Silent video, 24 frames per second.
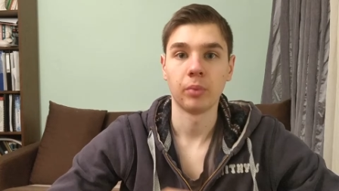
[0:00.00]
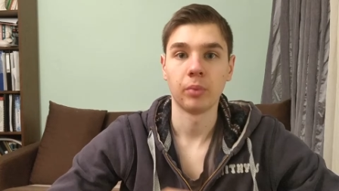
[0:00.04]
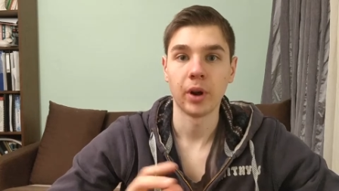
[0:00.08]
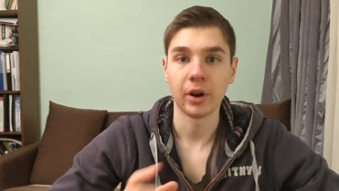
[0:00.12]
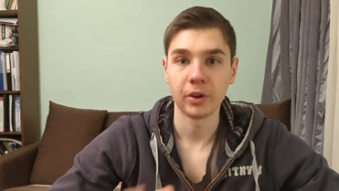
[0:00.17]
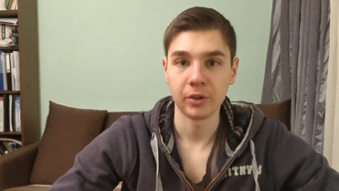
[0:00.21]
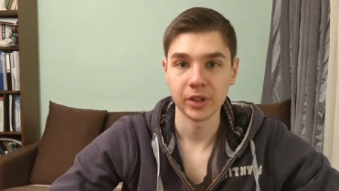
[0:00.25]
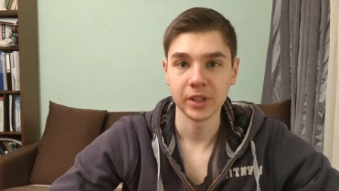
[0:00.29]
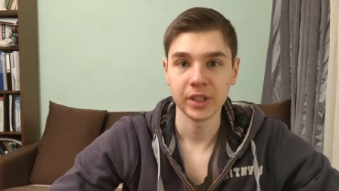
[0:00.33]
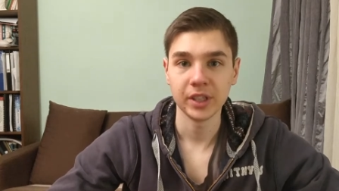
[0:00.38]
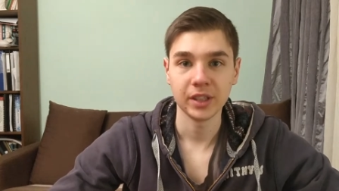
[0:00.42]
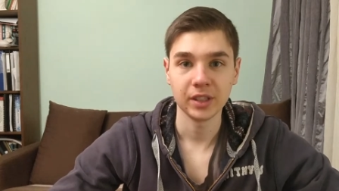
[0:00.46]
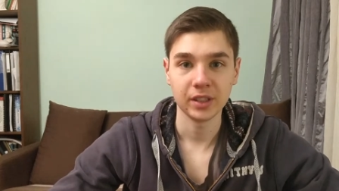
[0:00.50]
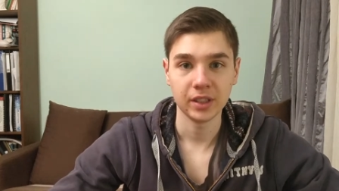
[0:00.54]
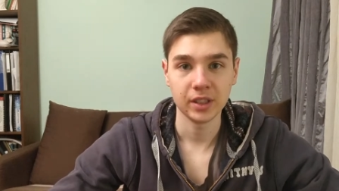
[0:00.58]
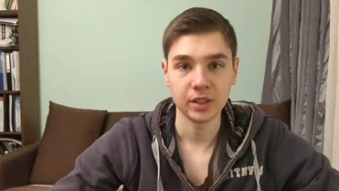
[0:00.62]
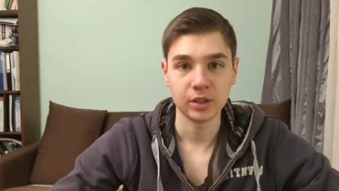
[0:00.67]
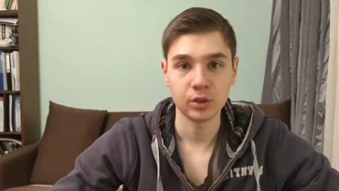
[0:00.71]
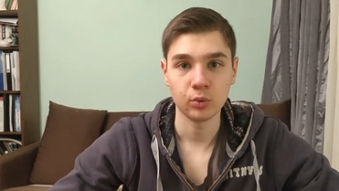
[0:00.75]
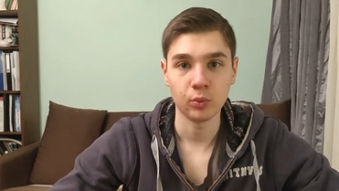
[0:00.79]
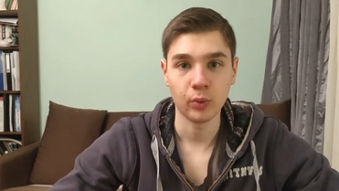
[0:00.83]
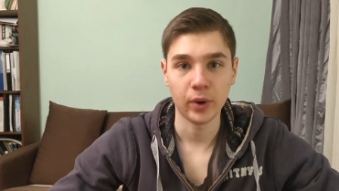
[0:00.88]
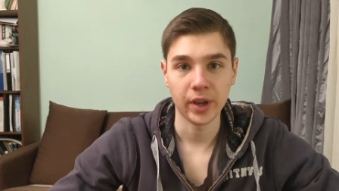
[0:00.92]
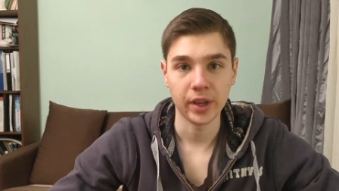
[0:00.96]
By reading
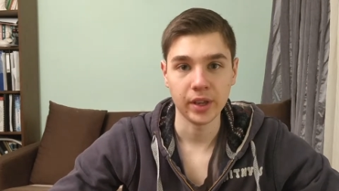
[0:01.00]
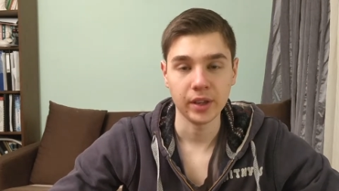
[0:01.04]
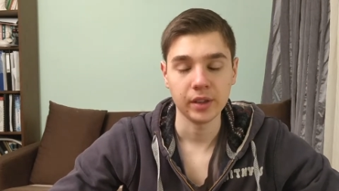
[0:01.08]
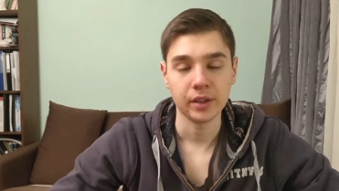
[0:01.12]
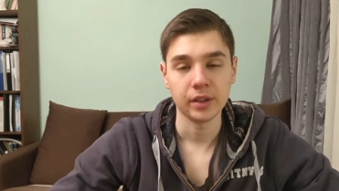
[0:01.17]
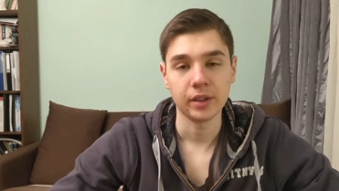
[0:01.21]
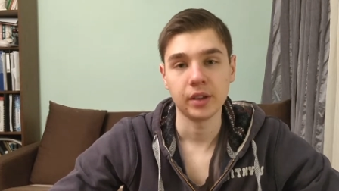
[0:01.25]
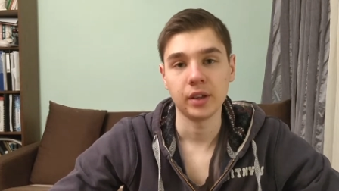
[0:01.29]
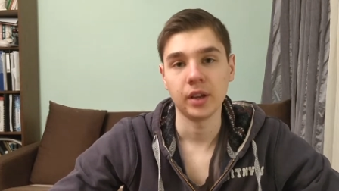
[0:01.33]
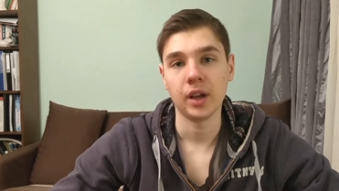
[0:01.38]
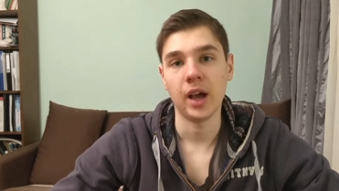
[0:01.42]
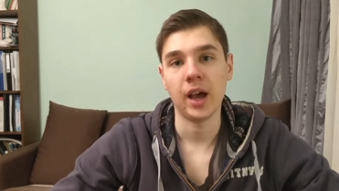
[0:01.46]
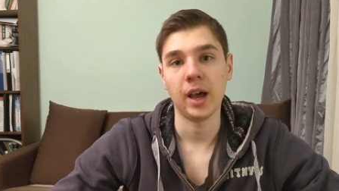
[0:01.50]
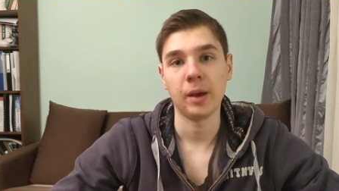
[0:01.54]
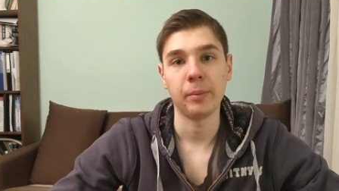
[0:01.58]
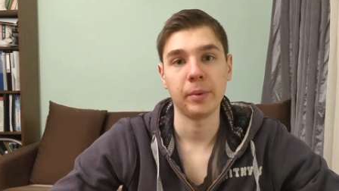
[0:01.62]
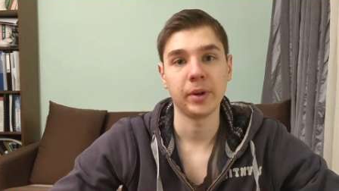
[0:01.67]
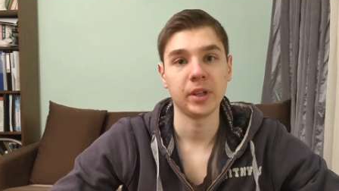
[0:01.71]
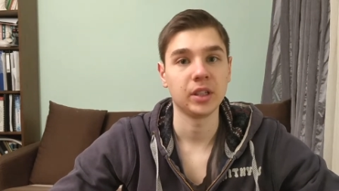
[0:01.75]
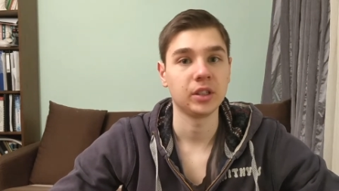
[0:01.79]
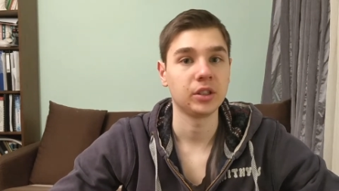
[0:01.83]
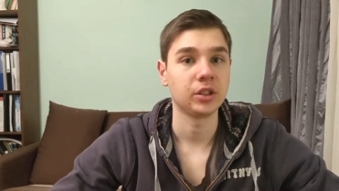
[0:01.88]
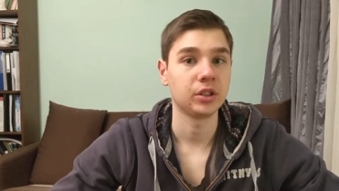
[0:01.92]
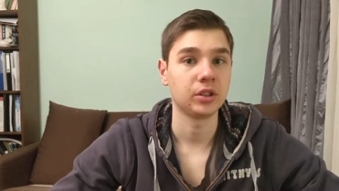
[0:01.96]
this way, I
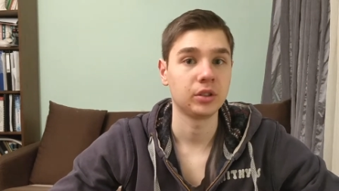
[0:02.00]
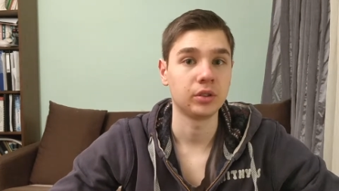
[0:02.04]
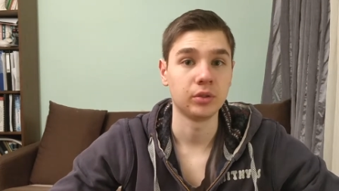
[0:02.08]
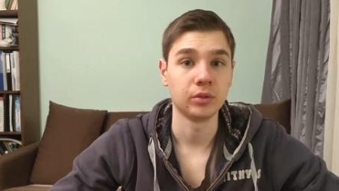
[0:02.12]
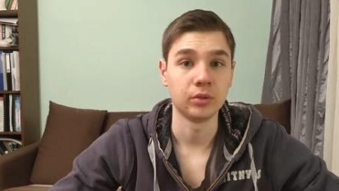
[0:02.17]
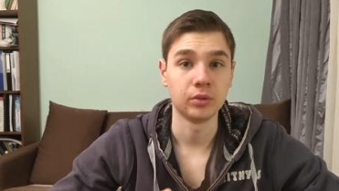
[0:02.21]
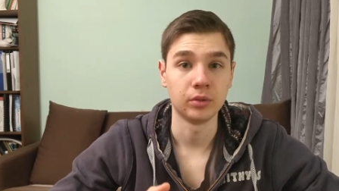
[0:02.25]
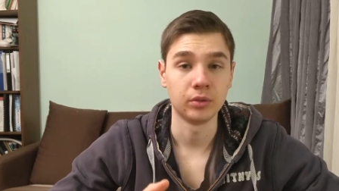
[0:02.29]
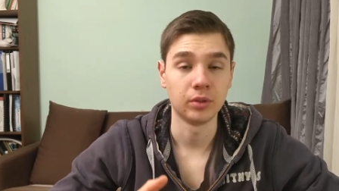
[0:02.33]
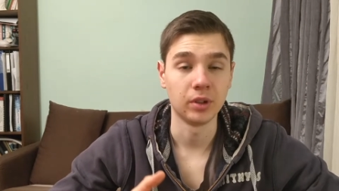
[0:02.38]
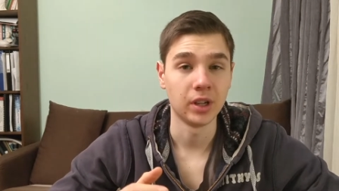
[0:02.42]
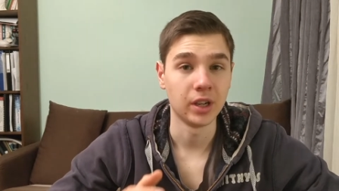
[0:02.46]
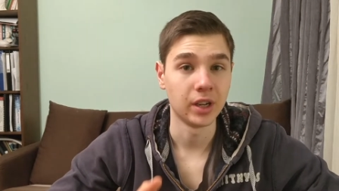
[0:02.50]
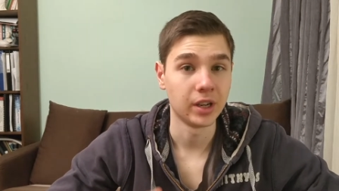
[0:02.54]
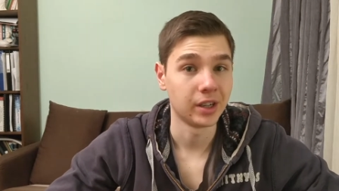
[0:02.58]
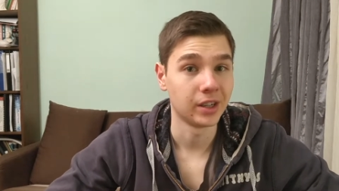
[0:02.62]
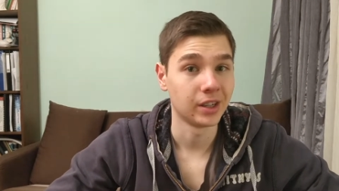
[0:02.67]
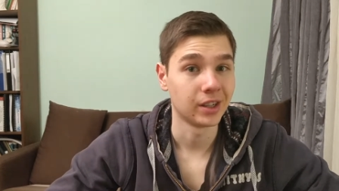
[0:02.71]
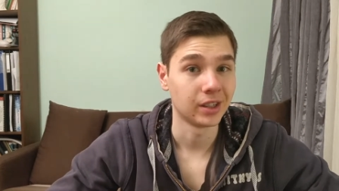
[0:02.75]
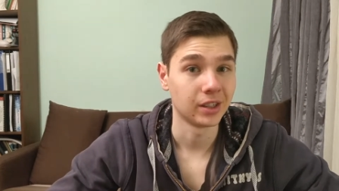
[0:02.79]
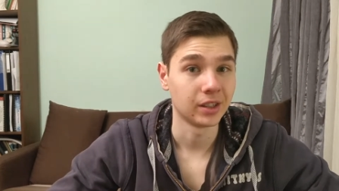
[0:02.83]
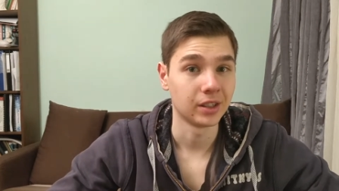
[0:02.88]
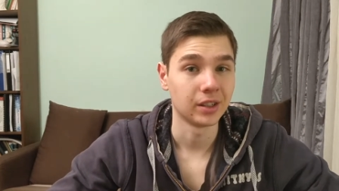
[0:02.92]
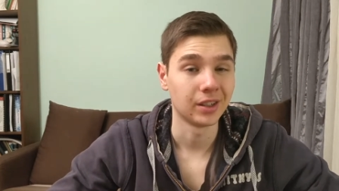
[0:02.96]
managed to
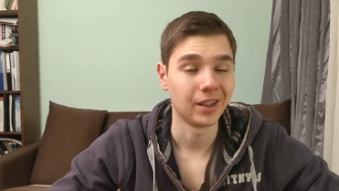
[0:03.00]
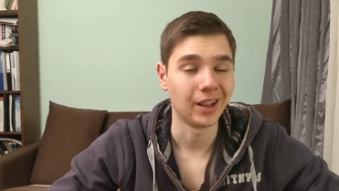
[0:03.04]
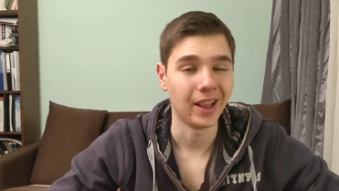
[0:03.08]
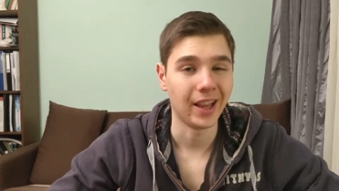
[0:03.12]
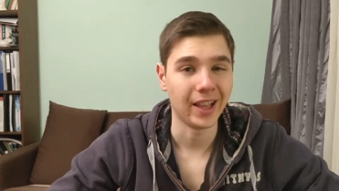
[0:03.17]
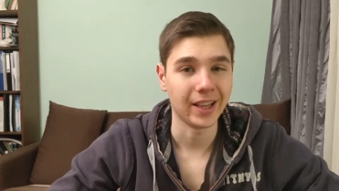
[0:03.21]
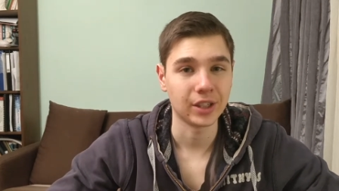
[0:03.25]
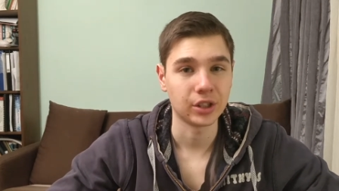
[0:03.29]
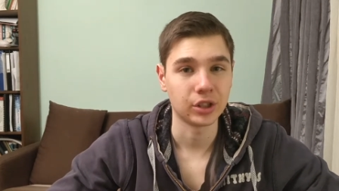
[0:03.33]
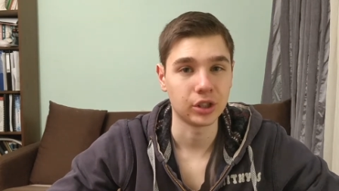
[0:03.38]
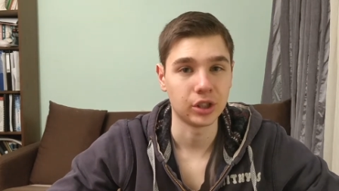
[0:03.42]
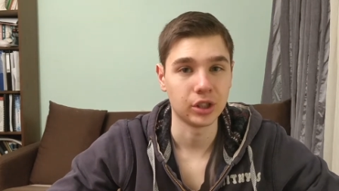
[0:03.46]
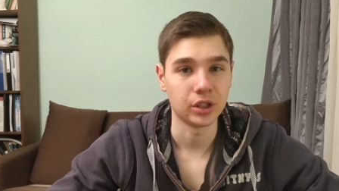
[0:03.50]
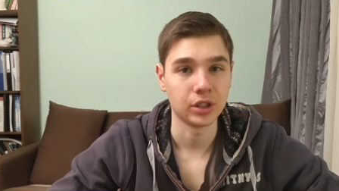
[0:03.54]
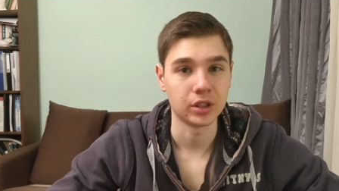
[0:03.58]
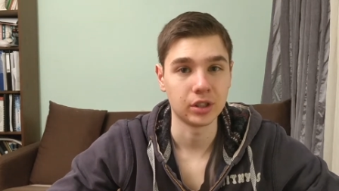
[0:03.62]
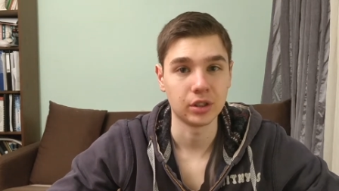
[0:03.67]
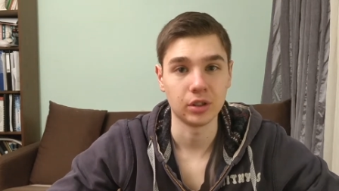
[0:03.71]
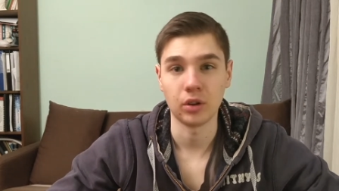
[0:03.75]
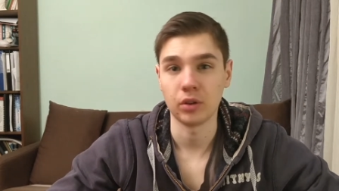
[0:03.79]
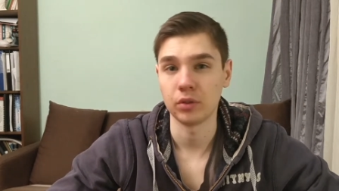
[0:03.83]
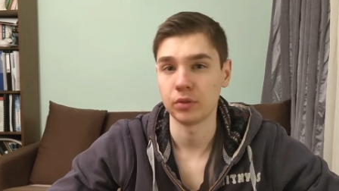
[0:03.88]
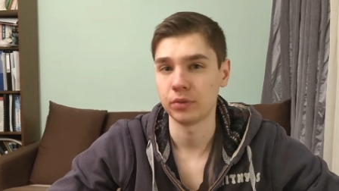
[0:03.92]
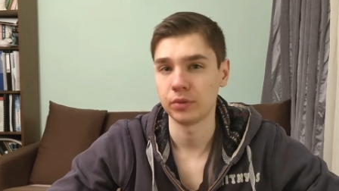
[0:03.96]
learn
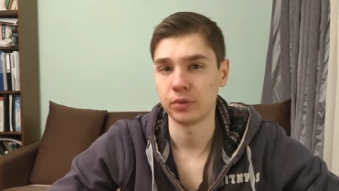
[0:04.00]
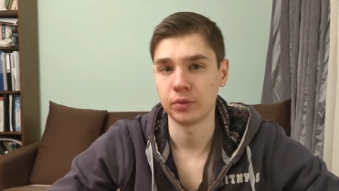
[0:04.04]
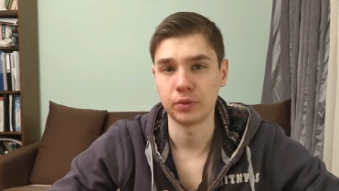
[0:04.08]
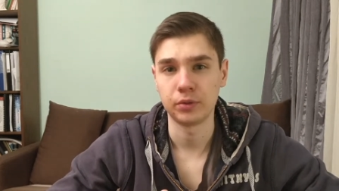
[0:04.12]
lectures of